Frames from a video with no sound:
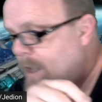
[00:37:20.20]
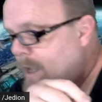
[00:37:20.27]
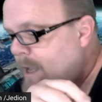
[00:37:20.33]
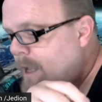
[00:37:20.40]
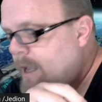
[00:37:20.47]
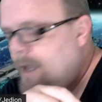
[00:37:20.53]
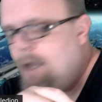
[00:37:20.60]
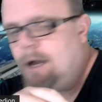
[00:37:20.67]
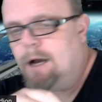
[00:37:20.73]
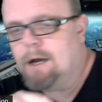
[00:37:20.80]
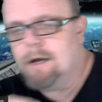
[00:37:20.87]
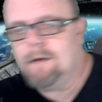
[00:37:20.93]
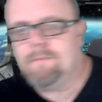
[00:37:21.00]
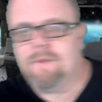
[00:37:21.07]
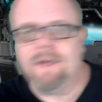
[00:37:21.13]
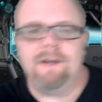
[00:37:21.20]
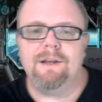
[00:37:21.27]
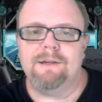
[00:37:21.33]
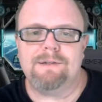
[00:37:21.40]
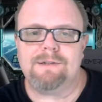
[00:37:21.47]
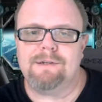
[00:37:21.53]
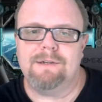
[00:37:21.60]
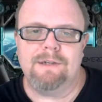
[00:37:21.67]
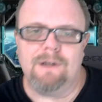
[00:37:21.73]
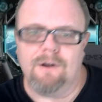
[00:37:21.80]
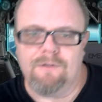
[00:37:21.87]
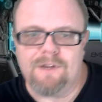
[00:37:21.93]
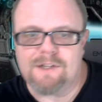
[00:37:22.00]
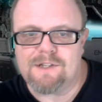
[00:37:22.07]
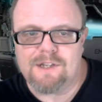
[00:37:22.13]
It is, you know,
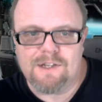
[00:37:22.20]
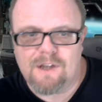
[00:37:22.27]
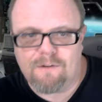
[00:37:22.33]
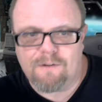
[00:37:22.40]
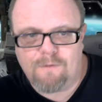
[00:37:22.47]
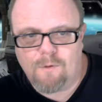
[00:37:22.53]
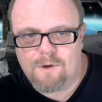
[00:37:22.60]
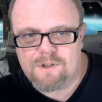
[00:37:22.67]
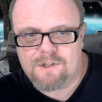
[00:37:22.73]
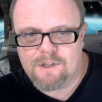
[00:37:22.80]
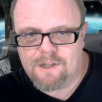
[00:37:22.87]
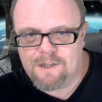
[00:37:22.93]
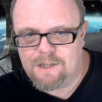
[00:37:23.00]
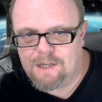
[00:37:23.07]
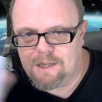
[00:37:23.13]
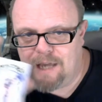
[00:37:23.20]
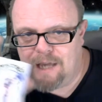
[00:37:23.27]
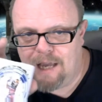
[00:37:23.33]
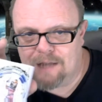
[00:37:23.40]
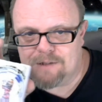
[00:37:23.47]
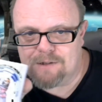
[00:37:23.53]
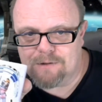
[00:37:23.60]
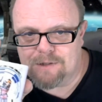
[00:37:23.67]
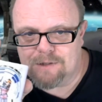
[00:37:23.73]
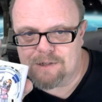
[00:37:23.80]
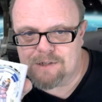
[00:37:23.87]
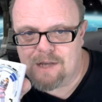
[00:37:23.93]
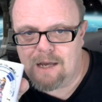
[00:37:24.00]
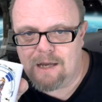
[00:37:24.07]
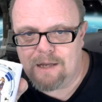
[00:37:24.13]
this is unfortunately the canceled
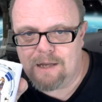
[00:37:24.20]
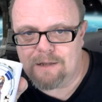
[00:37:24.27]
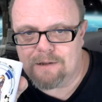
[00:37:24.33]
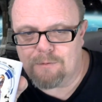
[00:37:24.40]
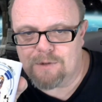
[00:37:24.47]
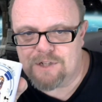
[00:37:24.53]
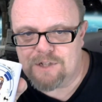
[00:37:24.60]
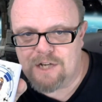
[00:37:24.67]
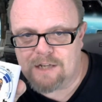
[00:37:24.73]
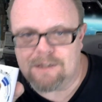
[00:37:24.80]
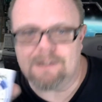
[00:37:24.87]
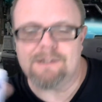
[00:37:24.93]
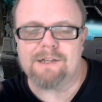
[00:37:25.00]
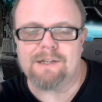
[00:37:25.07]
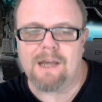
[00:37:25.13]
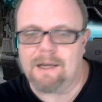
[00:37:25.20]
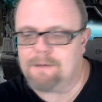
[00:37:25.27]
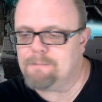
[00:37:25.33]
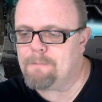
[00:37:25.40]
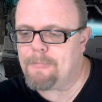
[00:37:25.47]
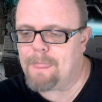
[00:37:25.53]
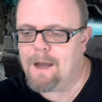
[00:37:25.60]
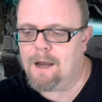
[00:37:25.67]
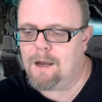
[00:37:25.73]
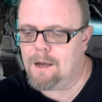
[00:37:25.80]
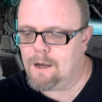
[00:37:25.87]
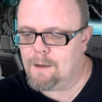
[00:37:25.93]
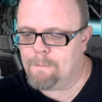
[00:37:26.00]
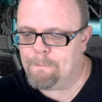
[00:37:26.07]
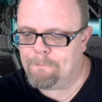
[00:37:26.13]
design, the rejected design.
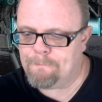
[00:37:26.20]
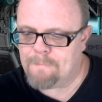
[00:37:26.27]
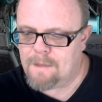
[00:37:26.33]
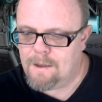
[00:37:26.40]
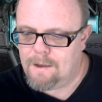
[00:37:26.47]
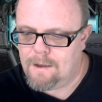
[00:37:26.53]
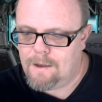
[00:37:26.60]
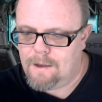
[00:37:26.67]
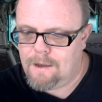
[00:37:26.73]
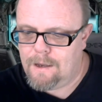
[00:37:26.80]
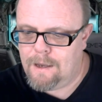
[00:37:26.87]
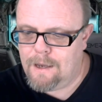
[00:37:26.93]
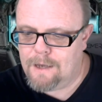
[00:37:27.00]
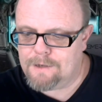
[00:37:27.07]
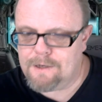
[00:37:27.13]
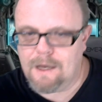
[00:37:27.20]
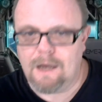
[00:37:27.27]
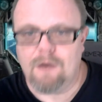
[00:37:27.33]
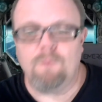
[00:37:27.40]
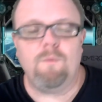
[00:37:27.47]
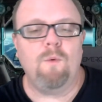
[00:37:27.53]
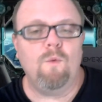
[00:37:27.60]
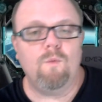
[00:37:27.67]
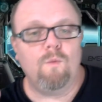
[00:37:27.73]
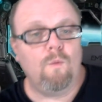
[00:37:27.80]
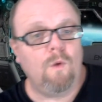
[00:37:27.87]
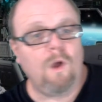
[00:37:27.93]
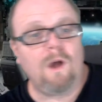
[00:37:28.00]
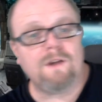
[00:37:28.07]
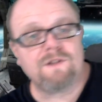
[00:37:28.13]
And we'll
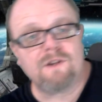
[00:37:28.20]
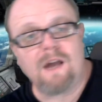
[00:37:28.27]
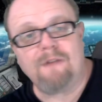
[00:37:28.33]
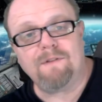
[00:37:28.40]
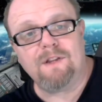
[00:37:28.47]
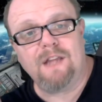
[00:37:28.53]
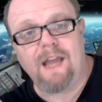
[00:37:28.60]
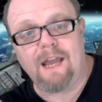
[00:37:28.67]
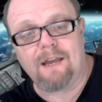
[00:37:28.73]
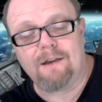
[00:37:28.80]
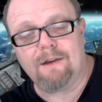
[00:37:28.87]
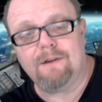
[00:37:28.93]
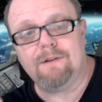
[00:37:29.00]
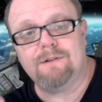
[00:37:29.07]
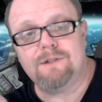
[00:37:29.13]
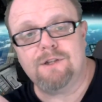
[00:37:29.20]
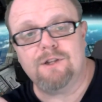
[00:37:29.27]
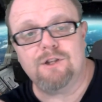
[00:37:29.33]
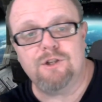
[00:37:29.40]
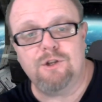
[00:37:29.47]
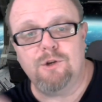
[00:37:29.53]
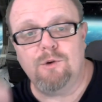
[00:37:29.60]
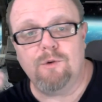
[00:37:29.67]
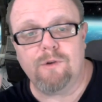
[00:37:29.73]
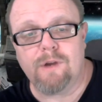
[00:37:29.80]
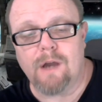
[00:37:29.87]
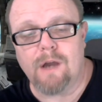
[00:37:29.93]
also have a link to the new